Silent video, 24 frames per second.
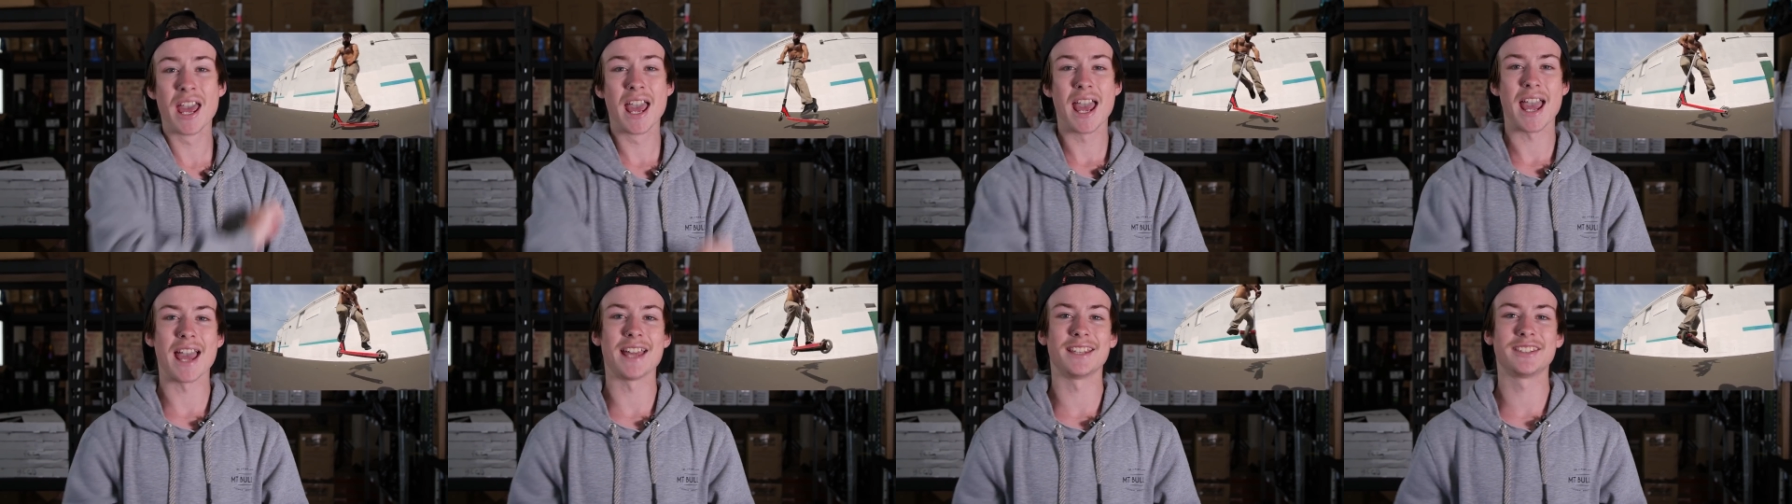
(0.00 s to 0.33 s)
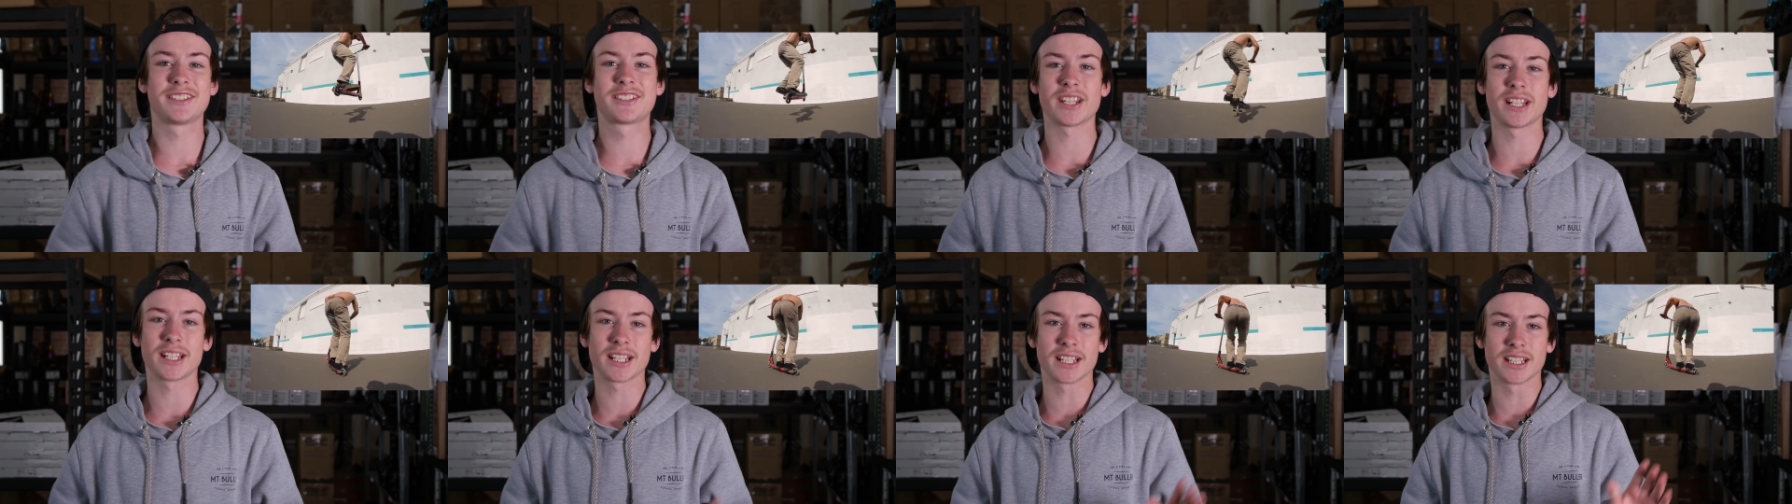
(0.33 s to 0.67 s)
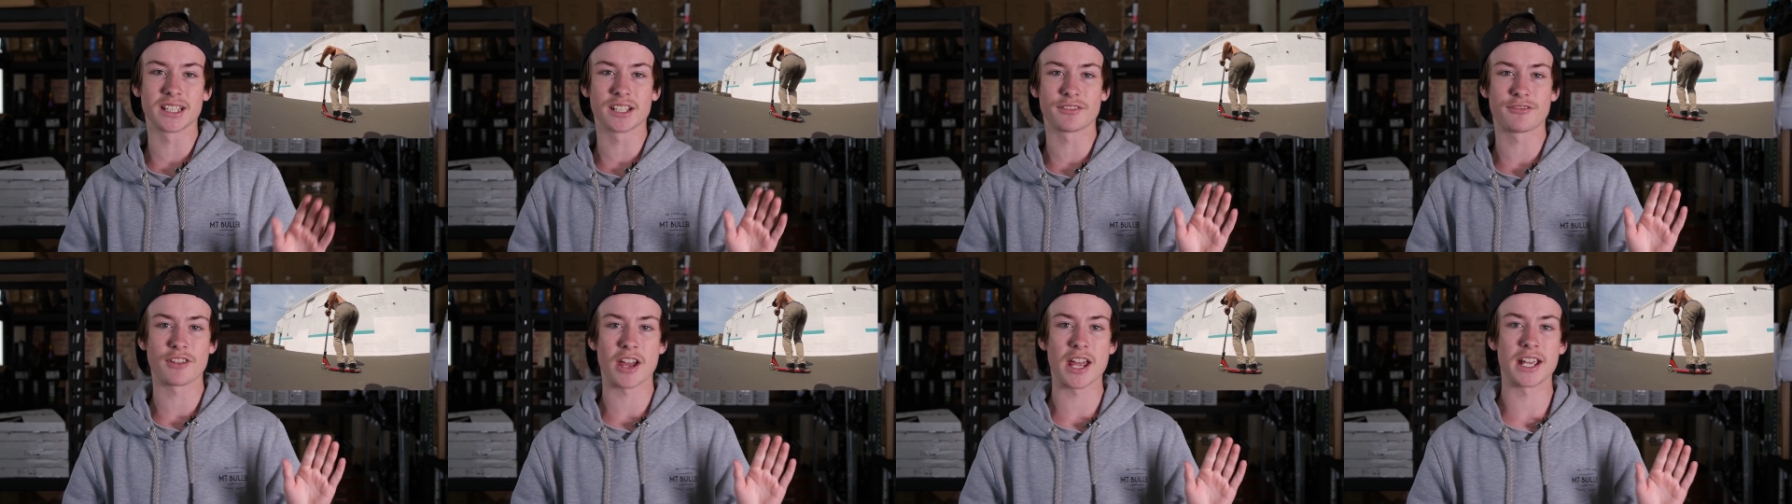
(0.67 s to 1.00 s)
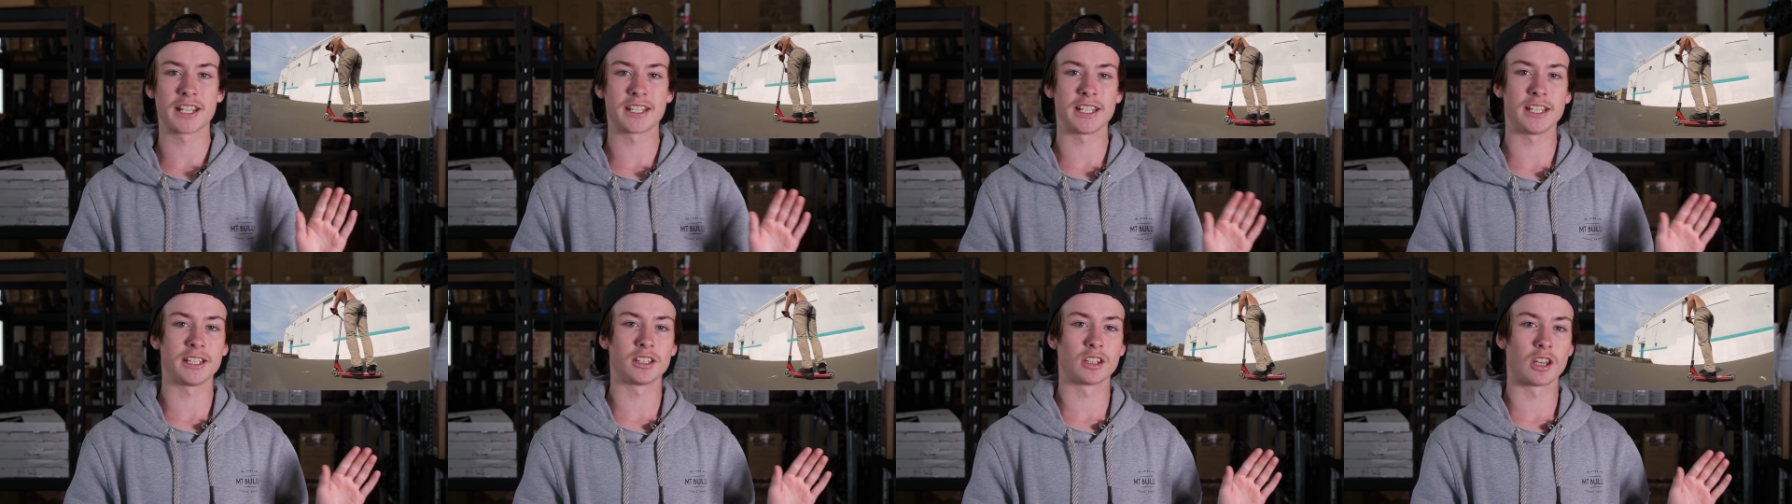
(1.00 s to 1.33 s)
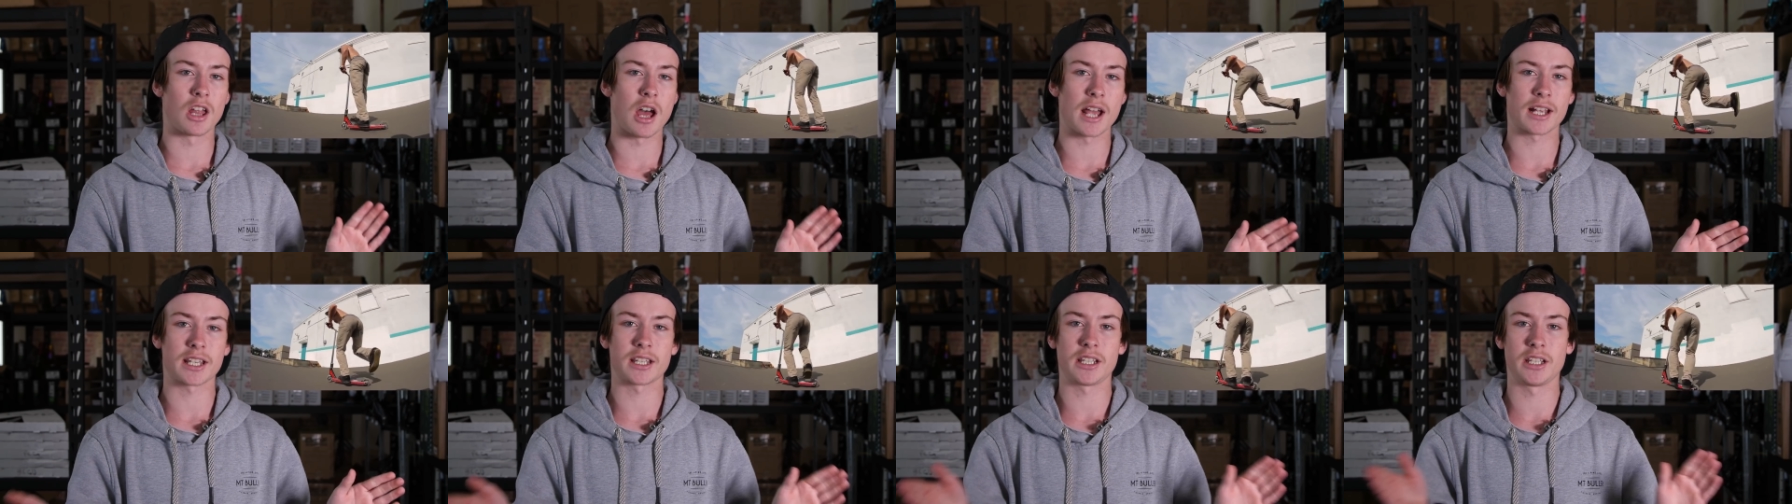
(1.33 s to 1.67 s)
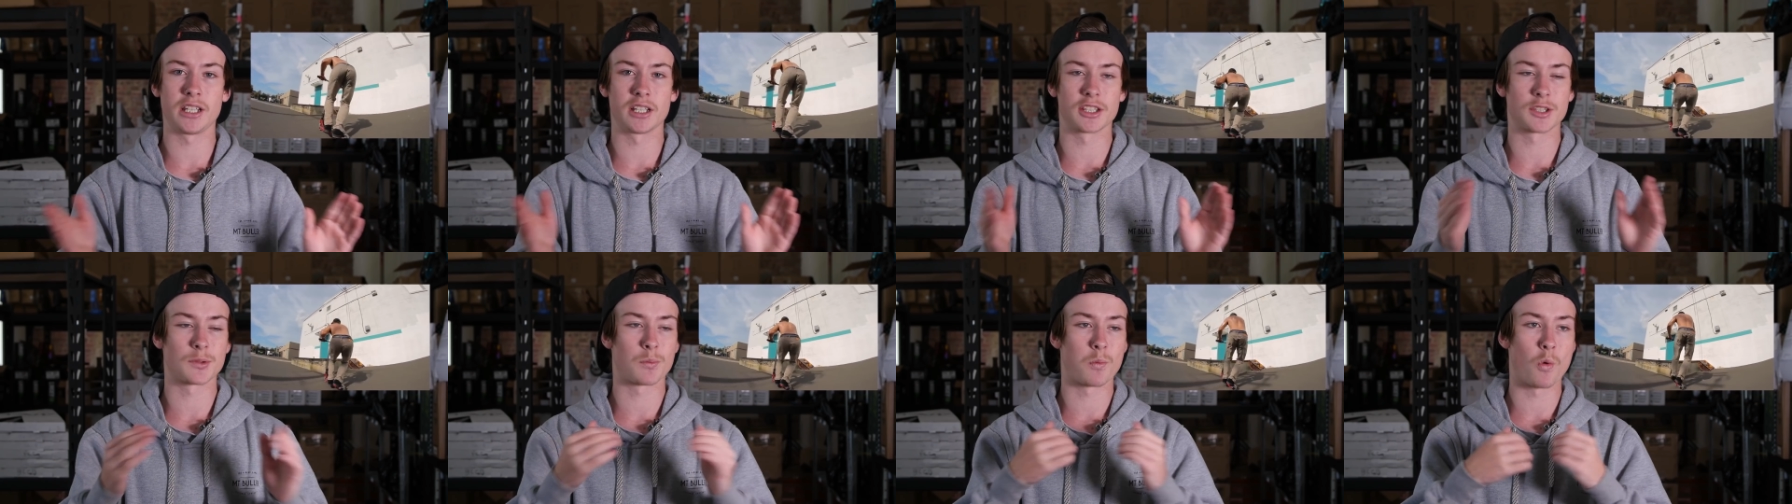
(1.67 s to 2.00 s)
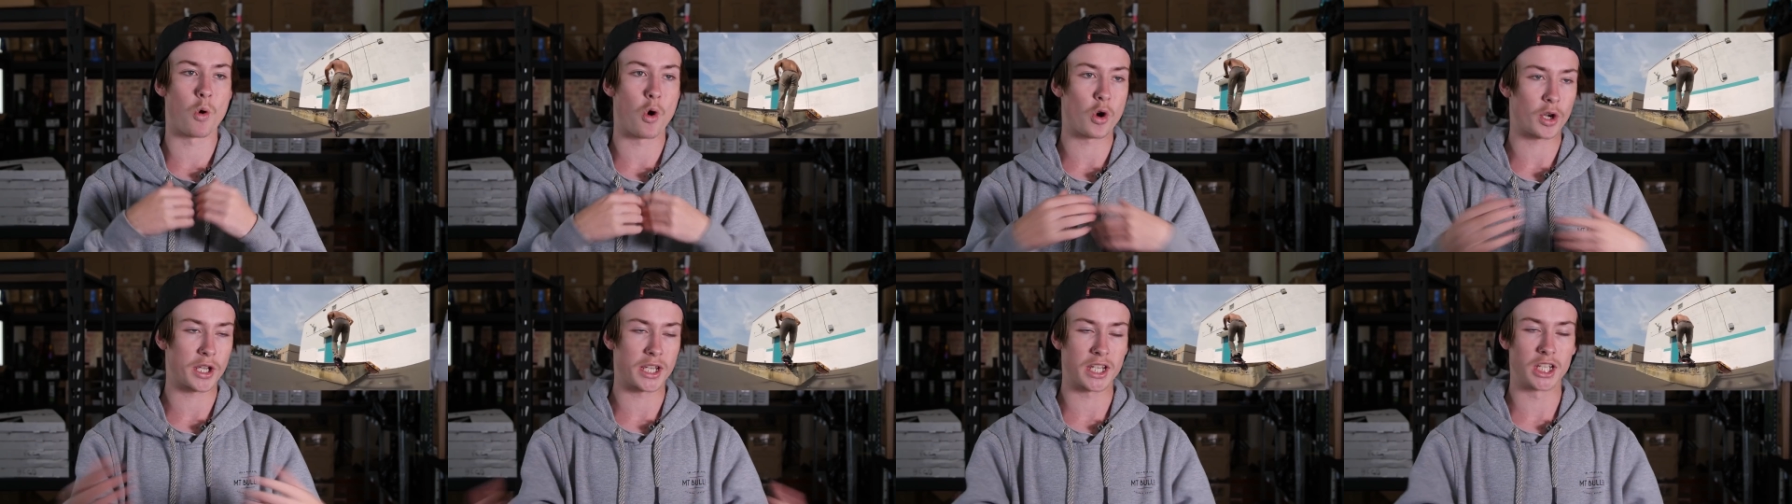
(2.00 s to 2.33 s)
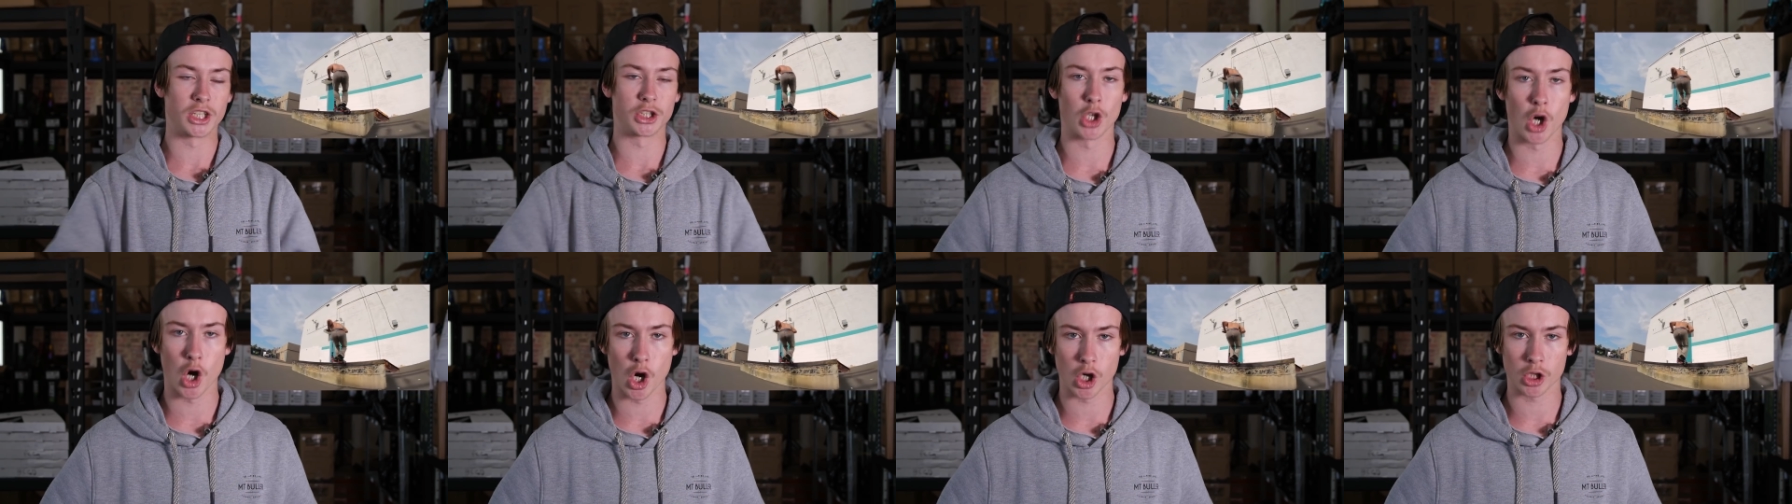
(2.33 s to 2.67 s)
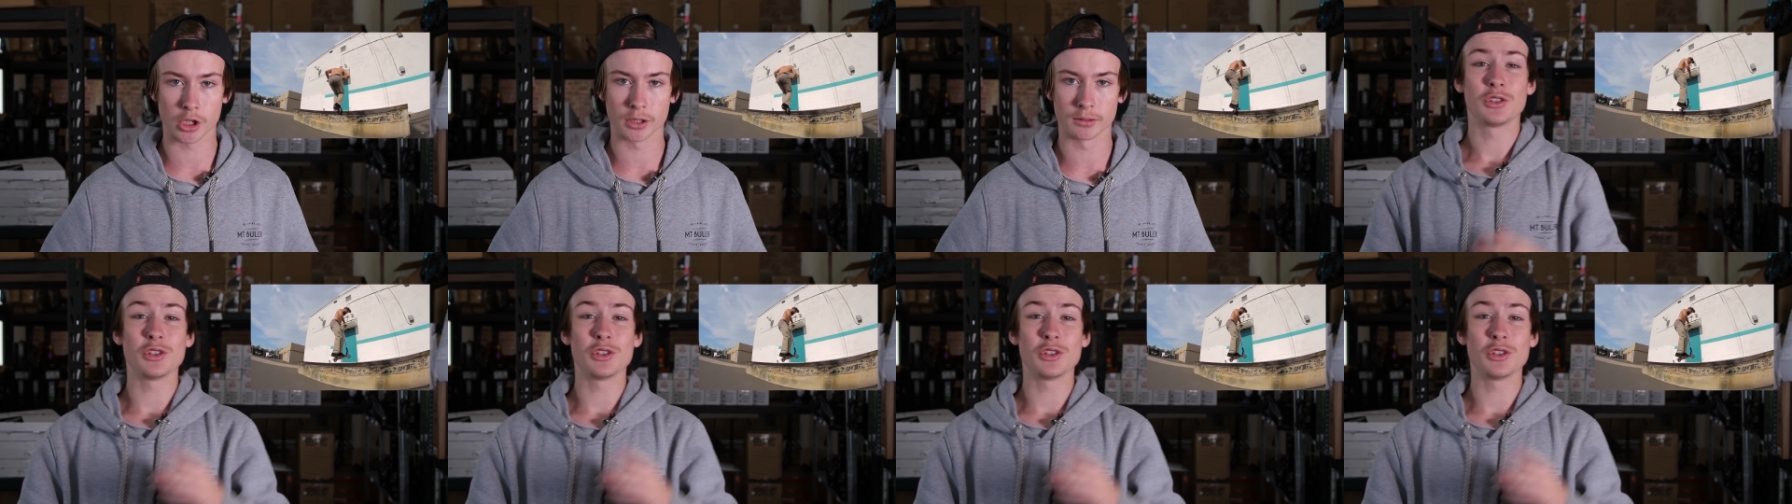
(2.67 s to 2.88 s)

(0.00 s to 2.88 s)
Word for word: and sitting in a fakie like he is walking a dog.